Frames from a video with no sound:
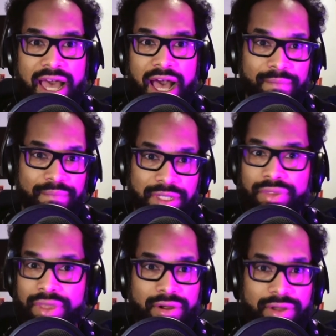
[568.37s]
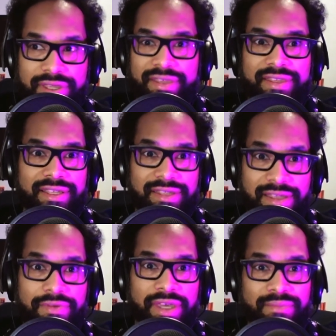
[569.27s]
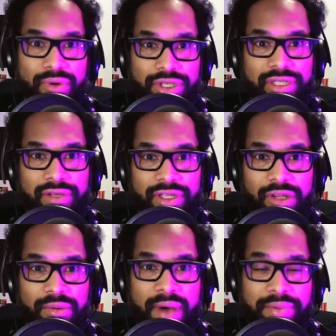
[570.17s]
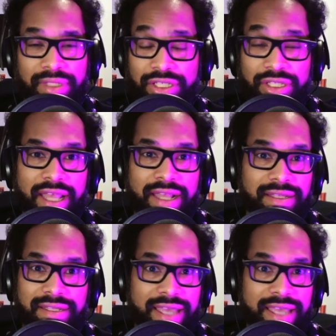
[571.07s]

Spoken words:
there is a significant portion of the global population that